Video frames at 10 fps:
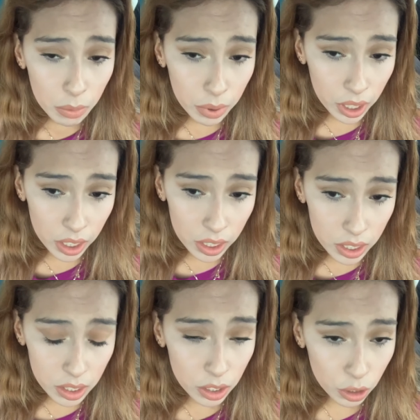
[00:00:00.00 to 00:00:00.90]

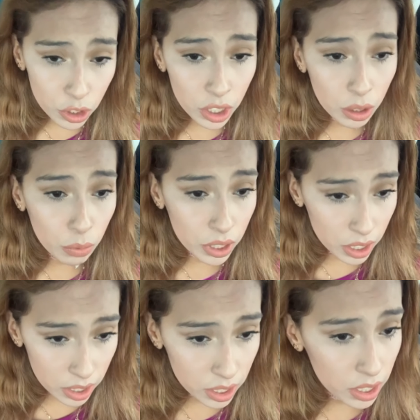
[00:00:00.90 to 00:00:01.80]
because usually when
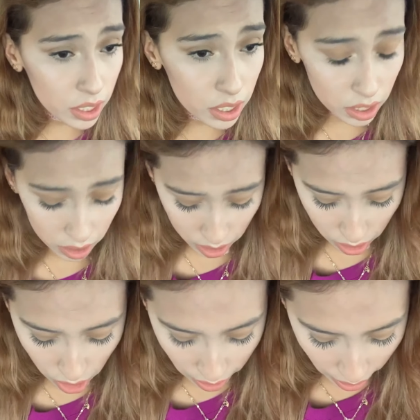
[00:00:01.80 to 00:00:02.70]
it says an